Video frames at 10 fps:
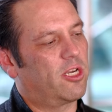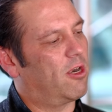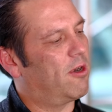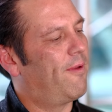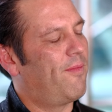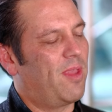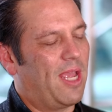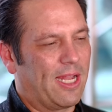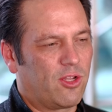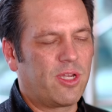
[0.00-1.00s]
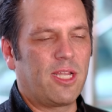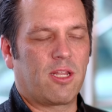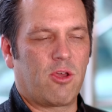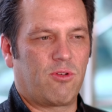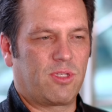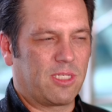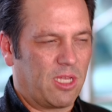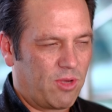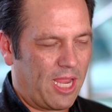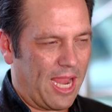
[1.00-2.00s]
year and looking at those and
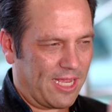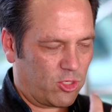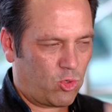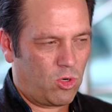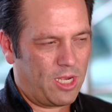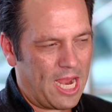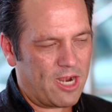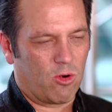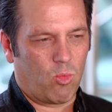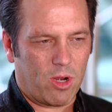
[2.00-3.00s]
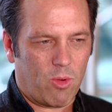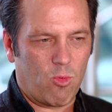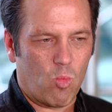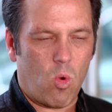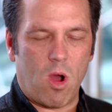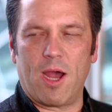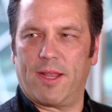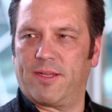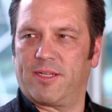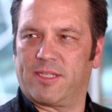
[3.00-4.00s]
saying, okay, as a creator, what do I
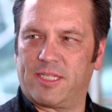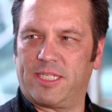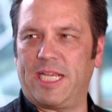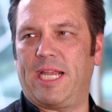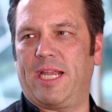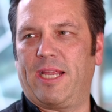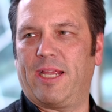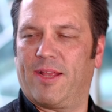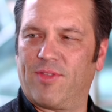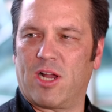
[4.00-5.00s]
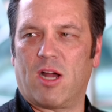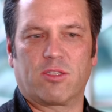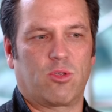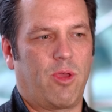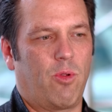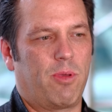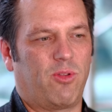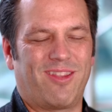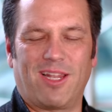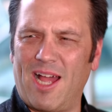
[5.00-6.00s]
want to see in the console that we
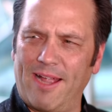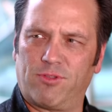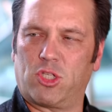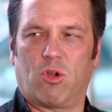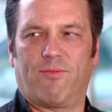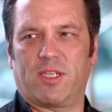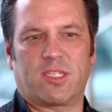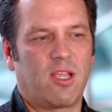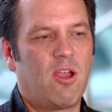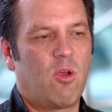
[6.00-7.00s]
build, in the live service?